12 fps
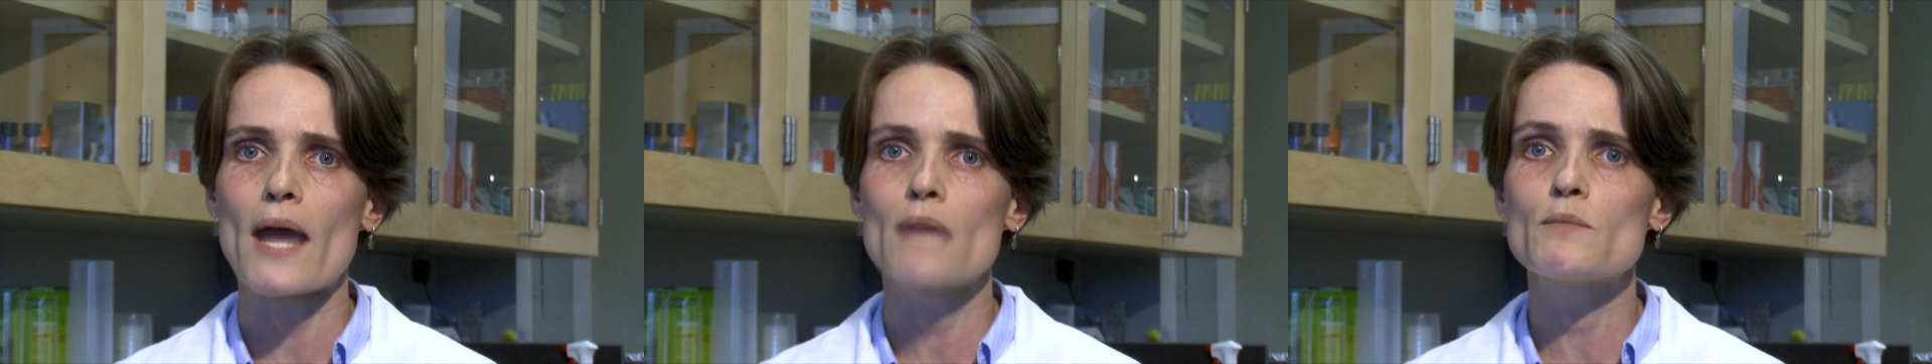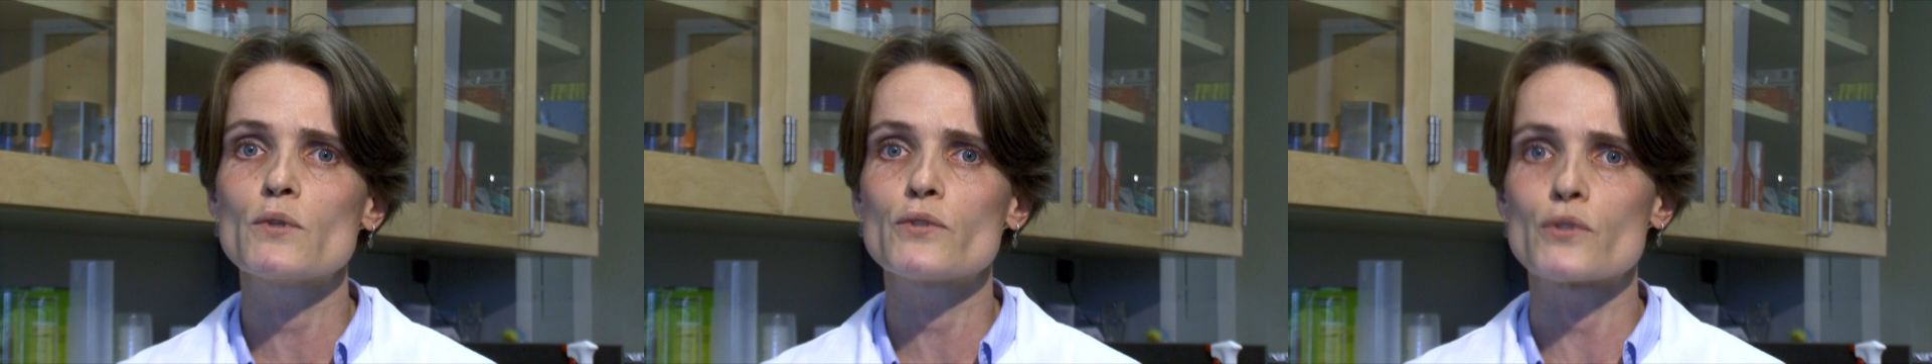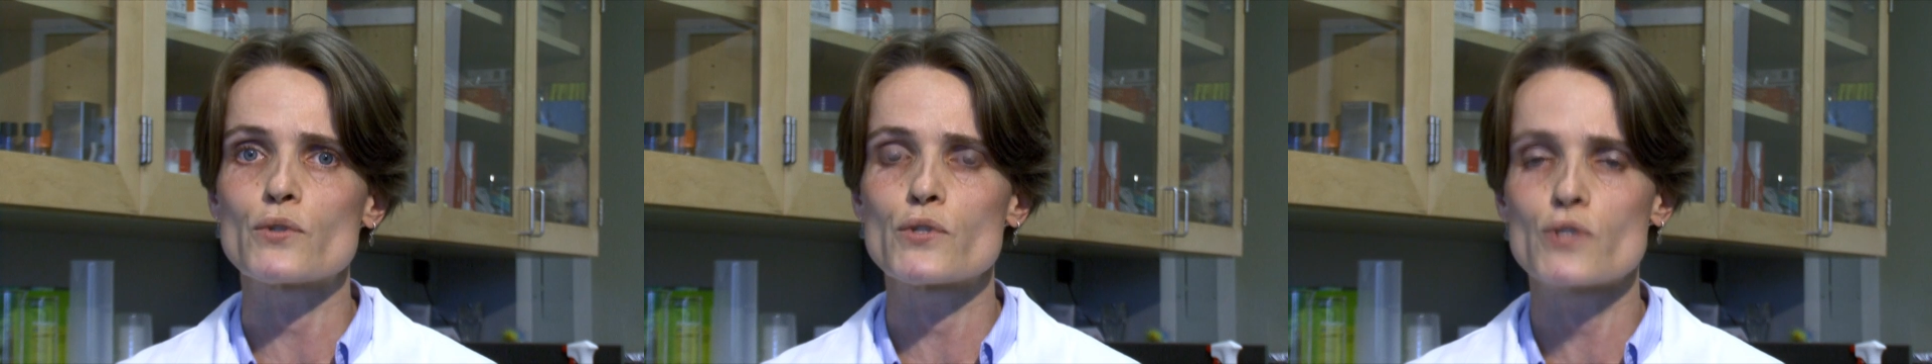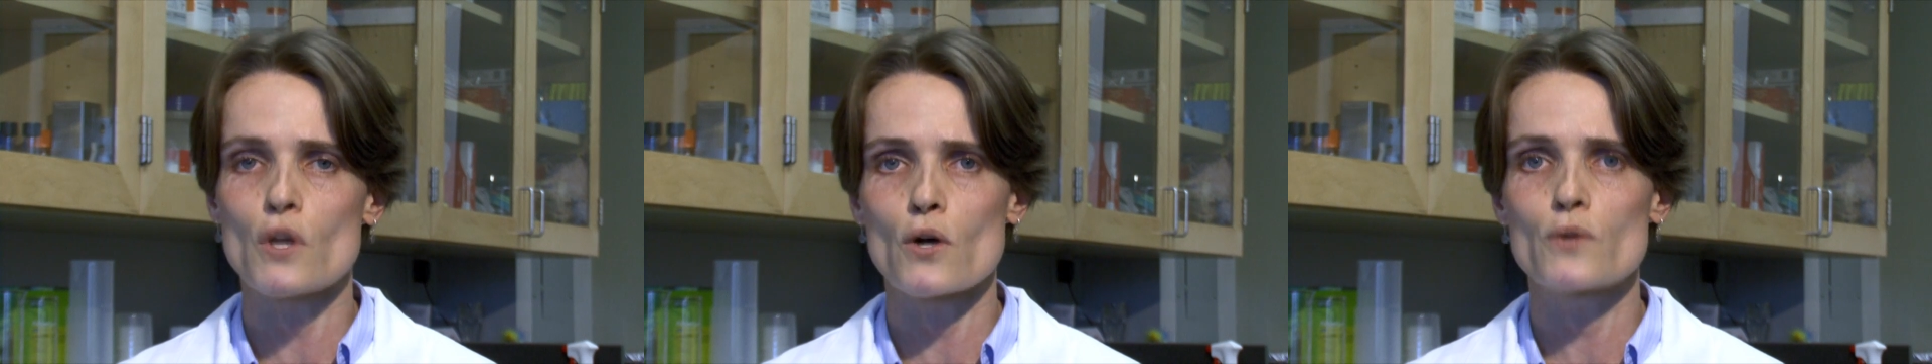able to
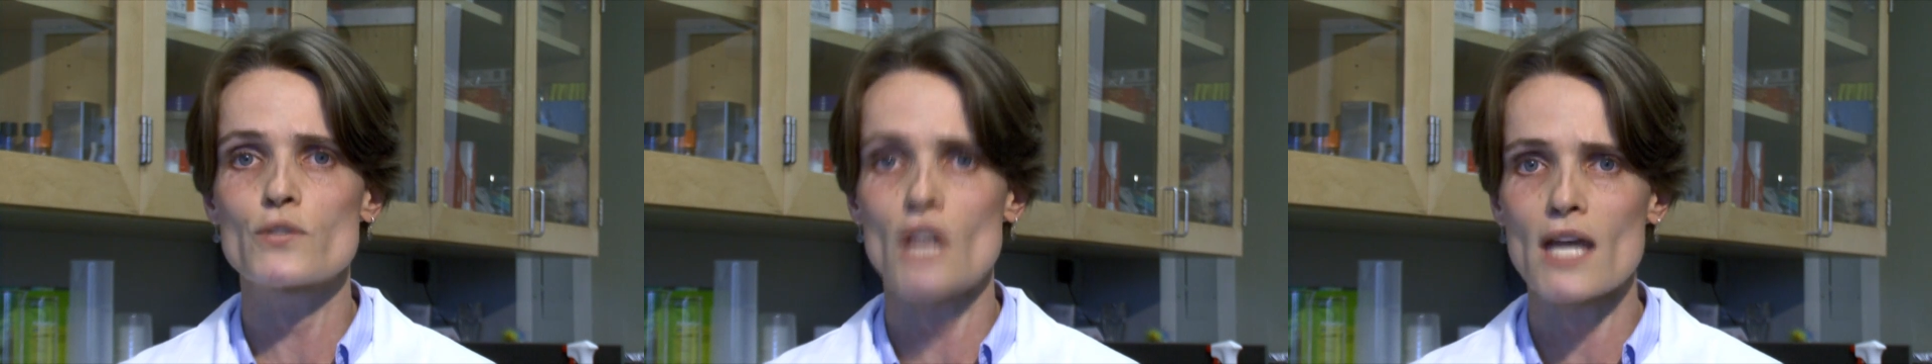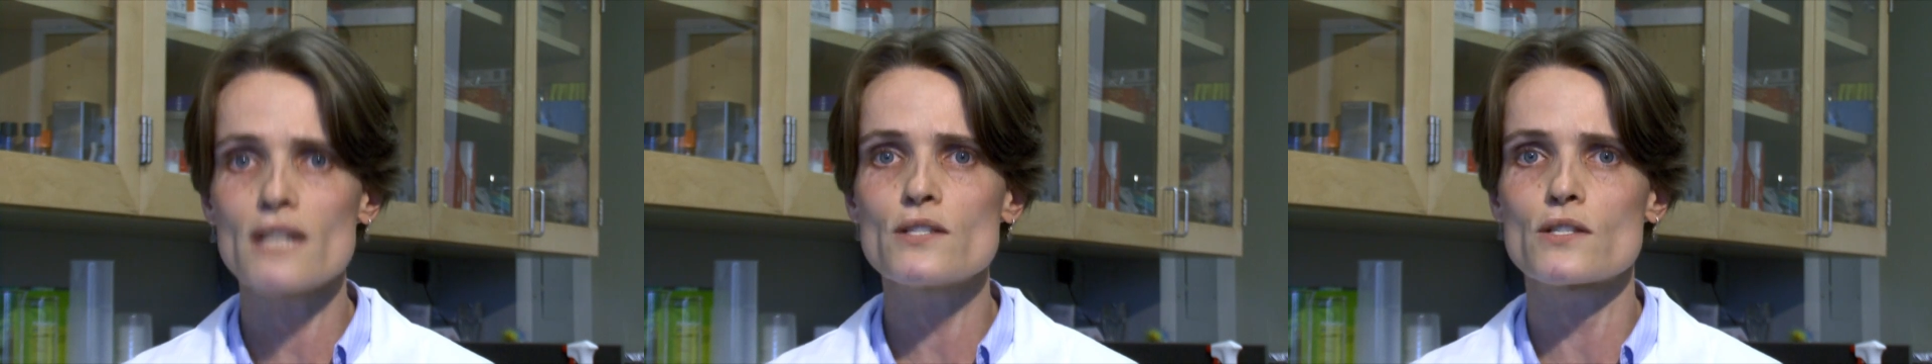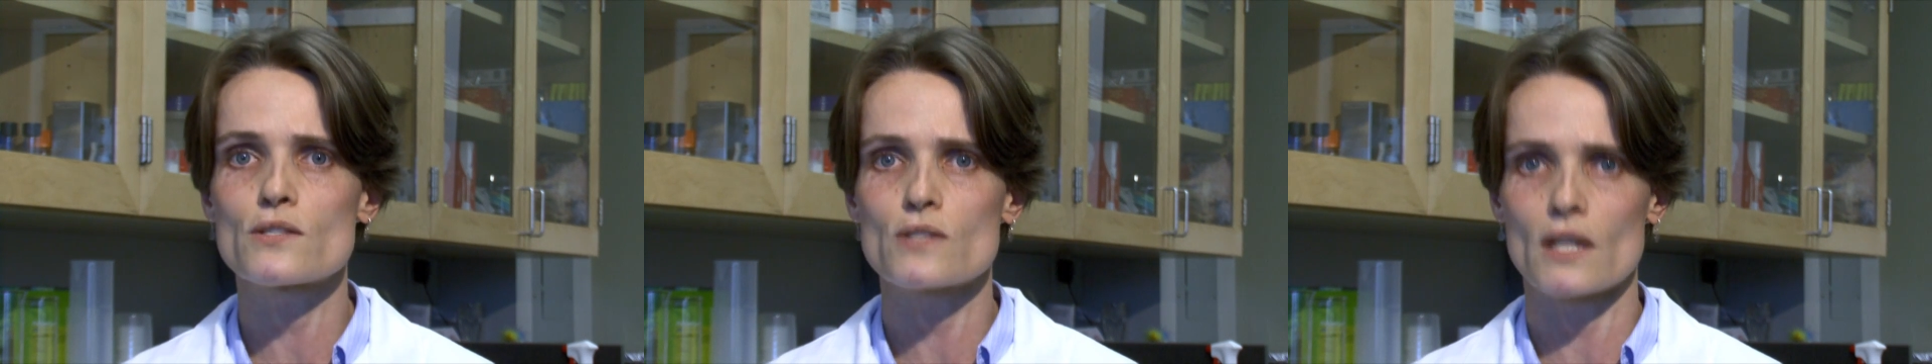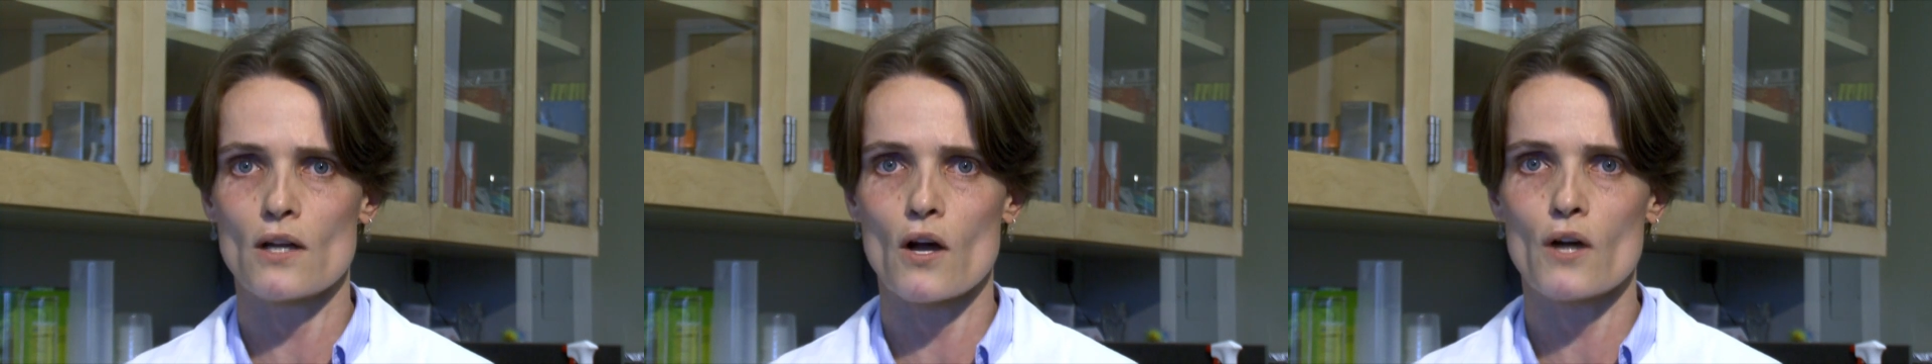show changes
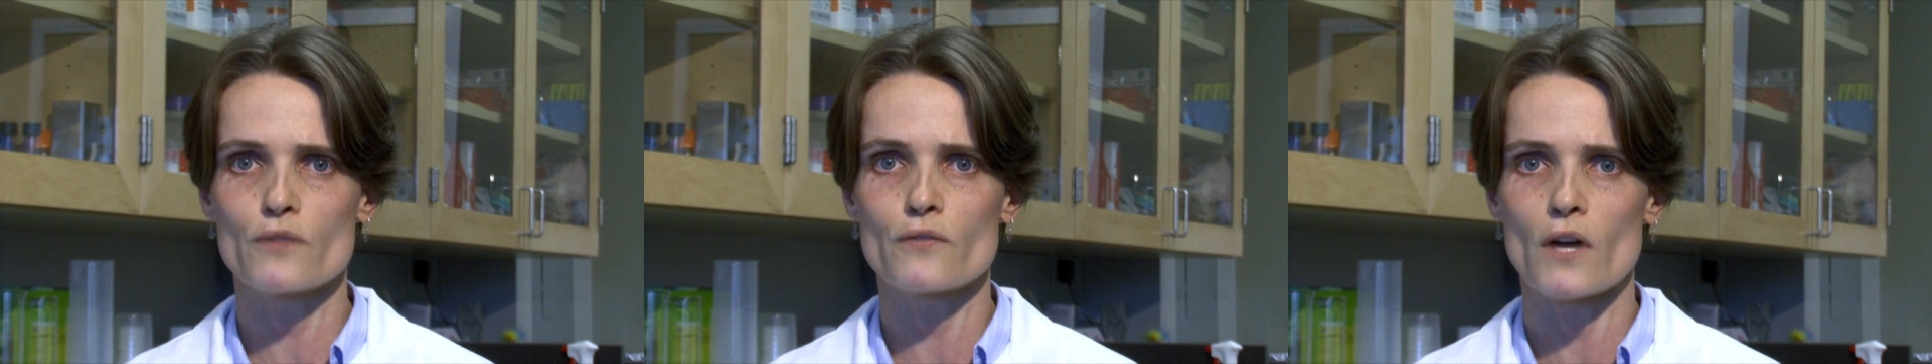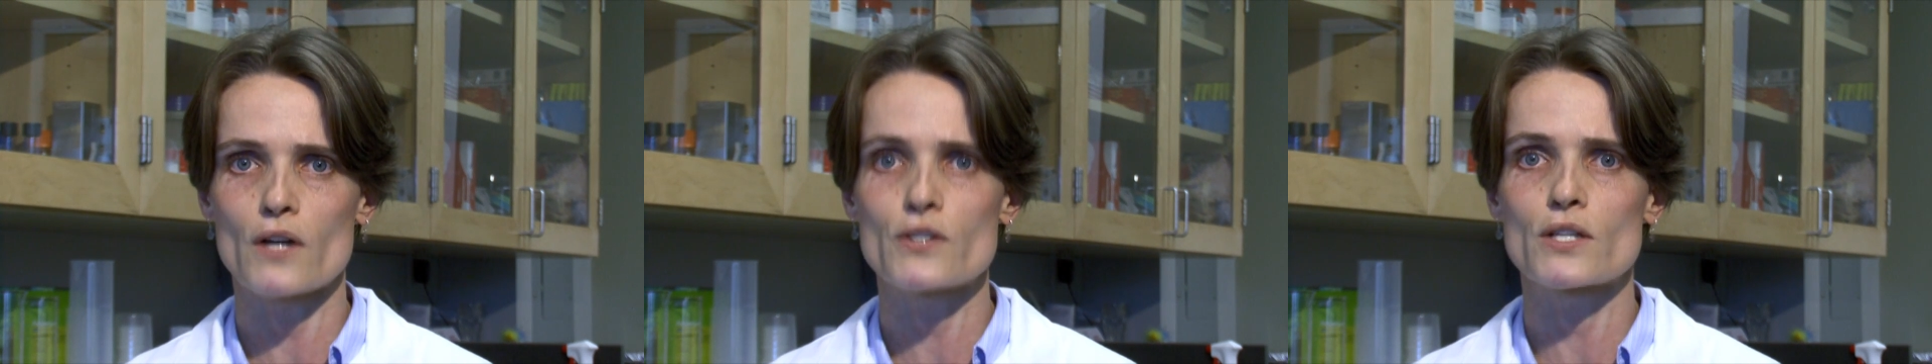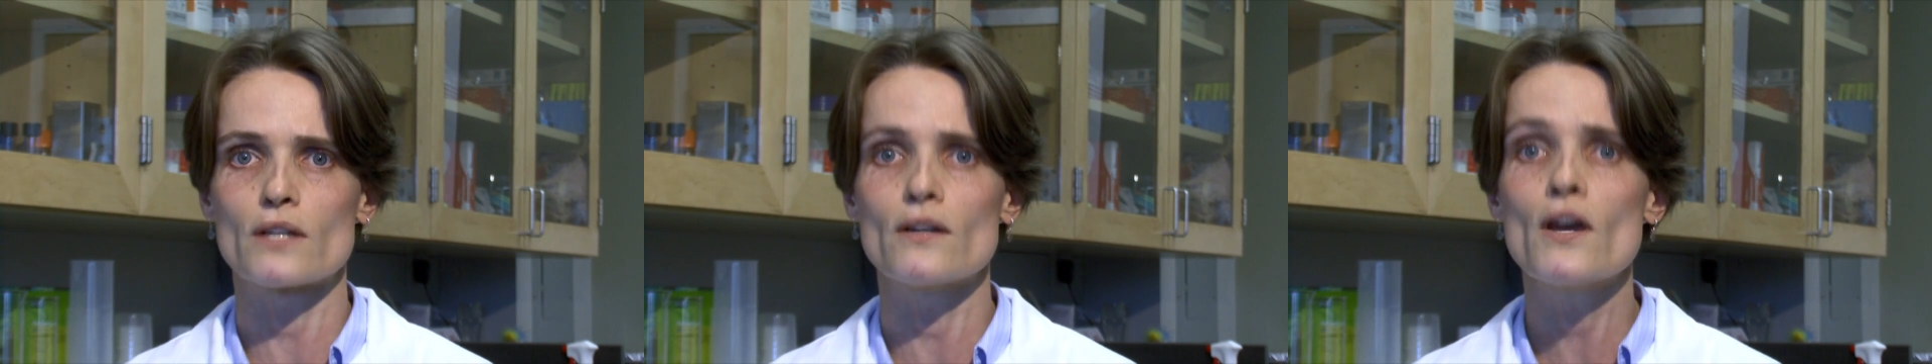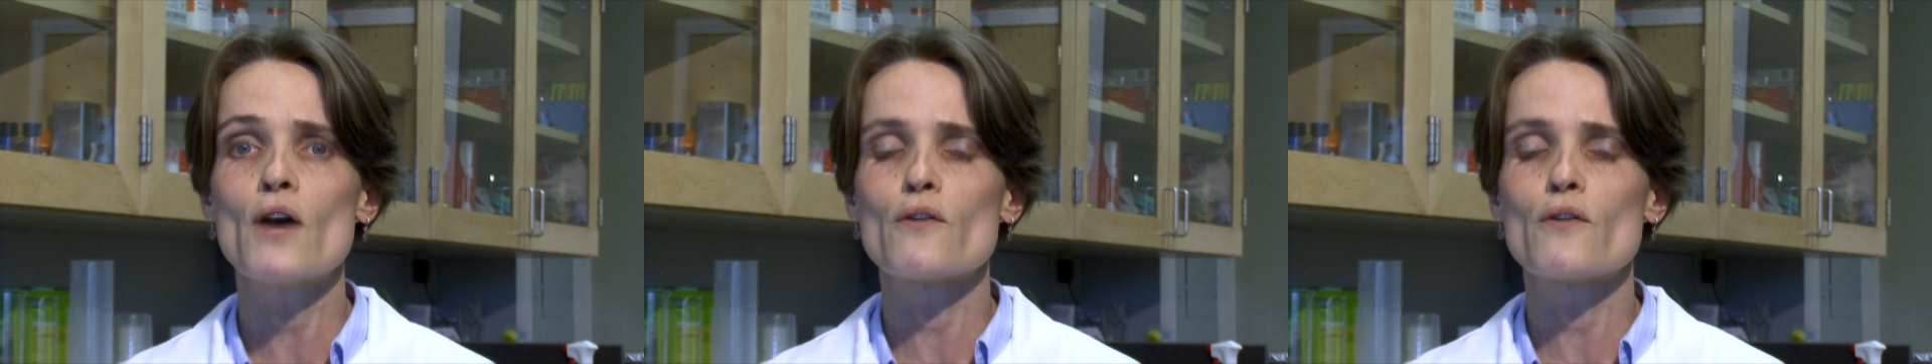in heart function